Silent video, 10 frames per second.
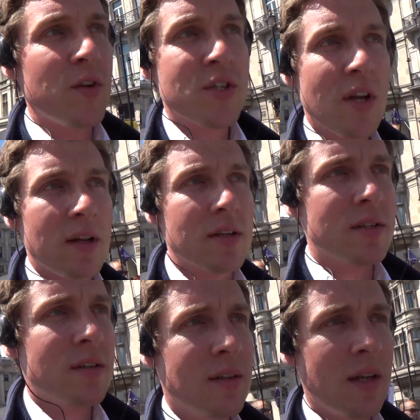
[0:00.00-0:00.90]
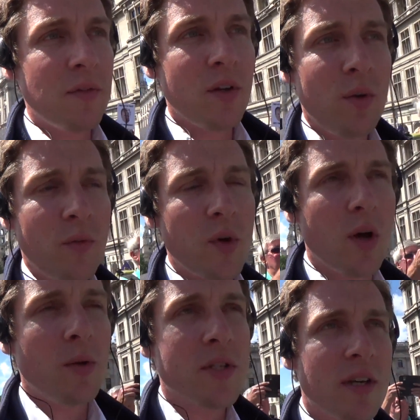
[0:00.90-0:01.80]
if you start, if you if you
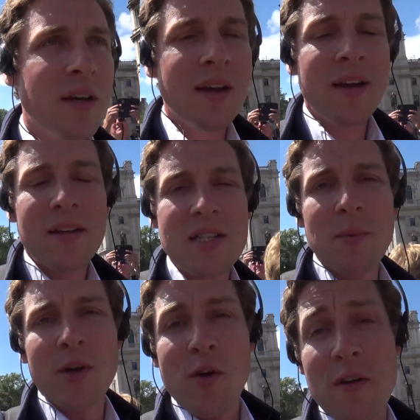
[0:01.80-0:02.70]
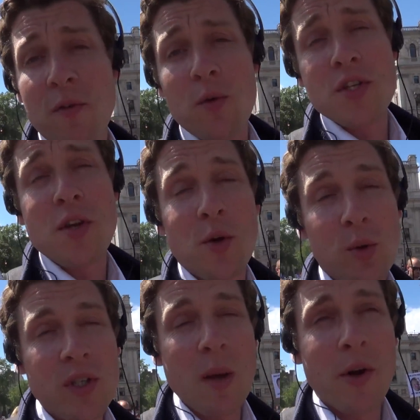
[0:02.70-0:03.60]
hold a democratic or
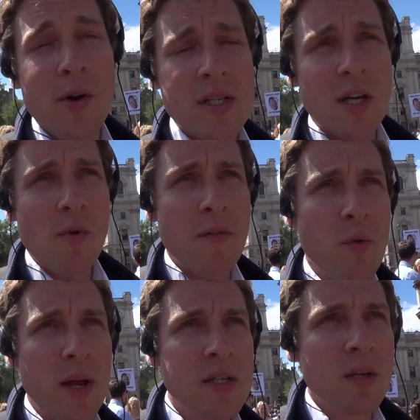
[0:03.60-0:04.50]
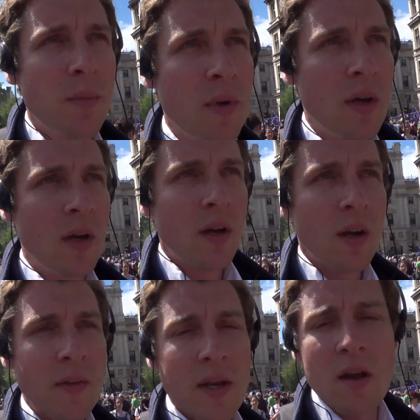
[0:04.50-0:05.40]
so-called democratic referendum,
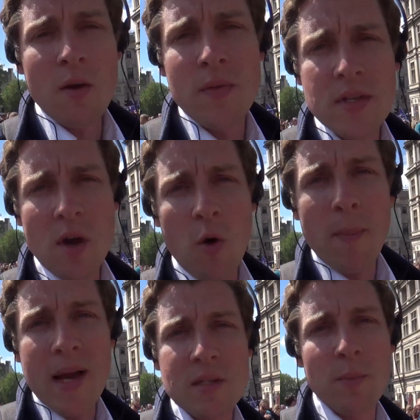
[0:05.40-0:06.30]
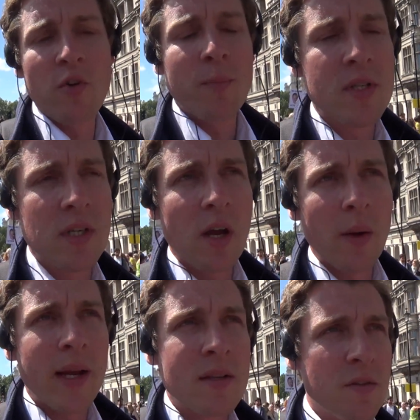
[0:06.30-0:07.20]
and then hold, there's a whole mass movement to go
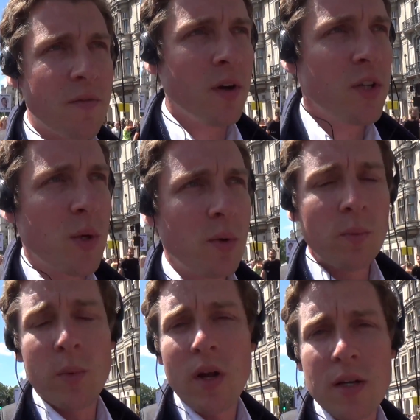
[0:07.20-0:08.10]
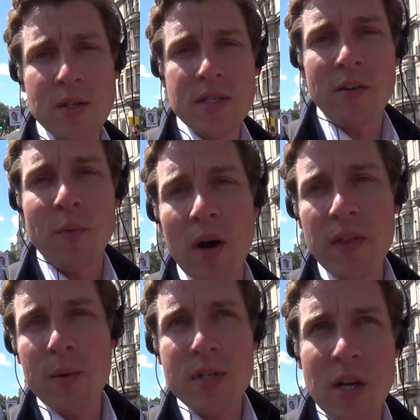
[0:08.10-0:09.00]
against the vote, you would ask yourself why
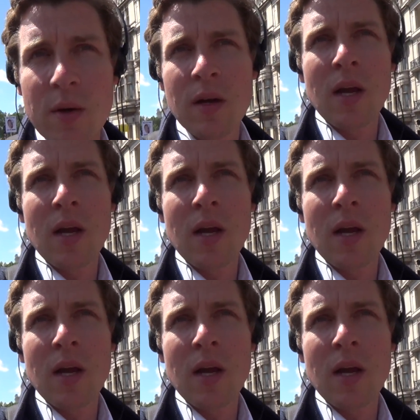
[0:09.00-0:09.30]
they were so